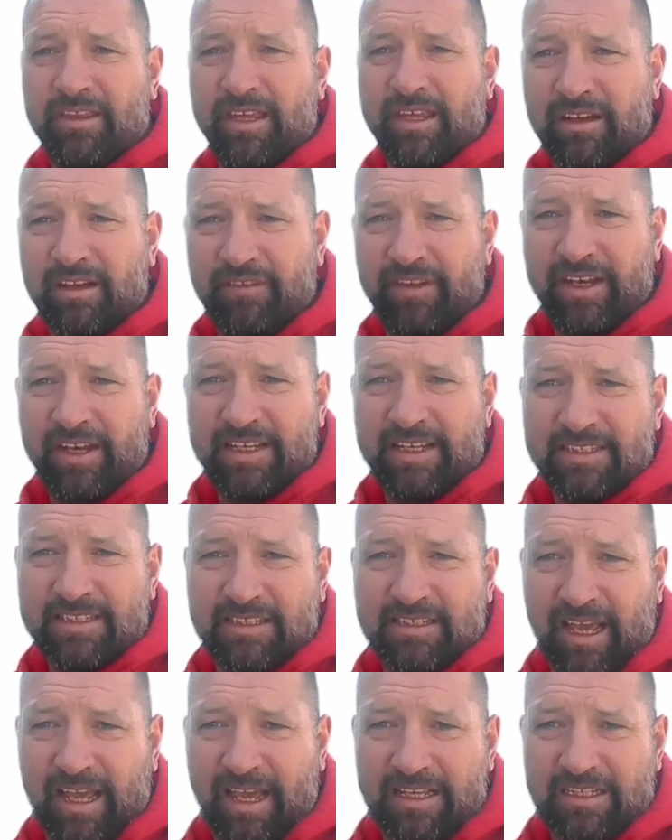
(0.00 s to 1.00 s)
think of it
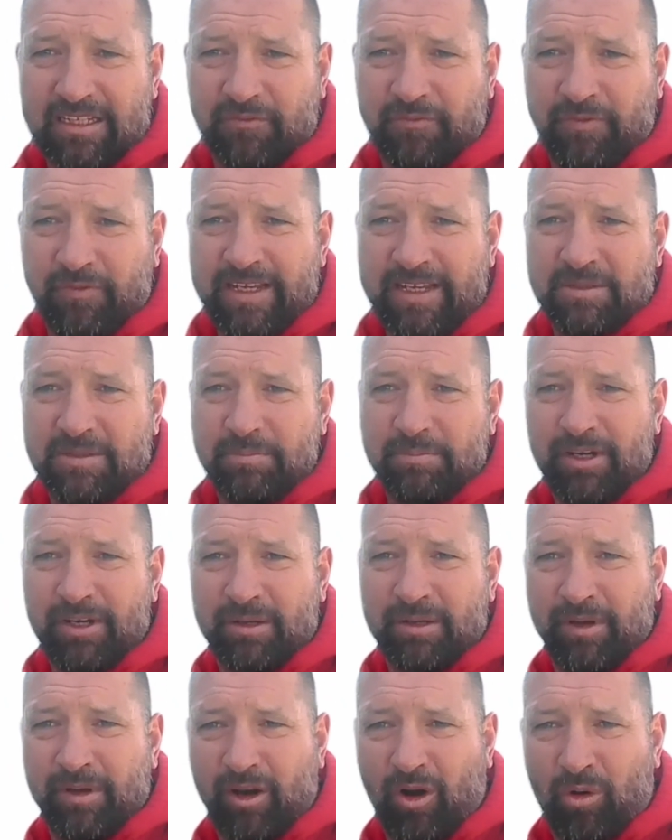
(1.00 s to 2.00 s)
as as facebook
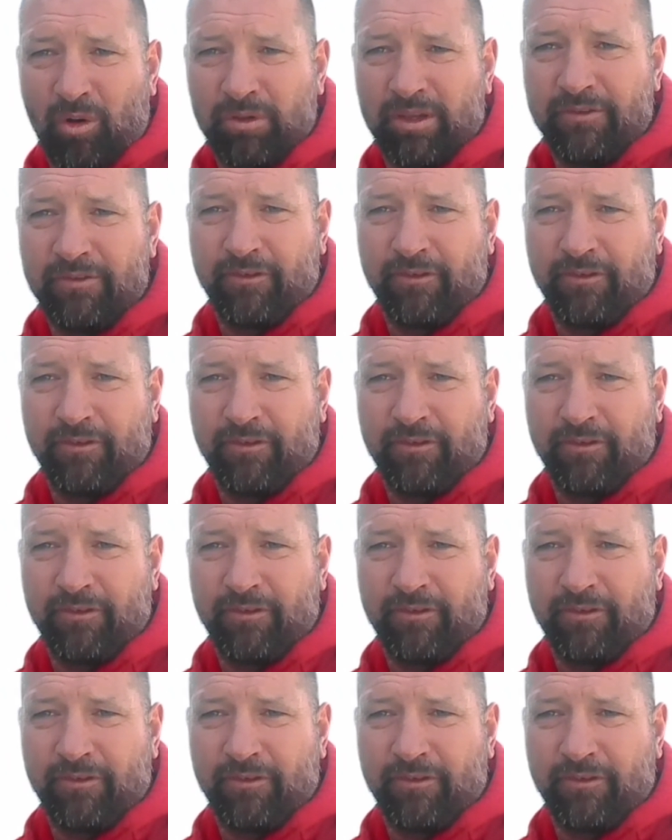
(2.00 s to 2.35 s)
but only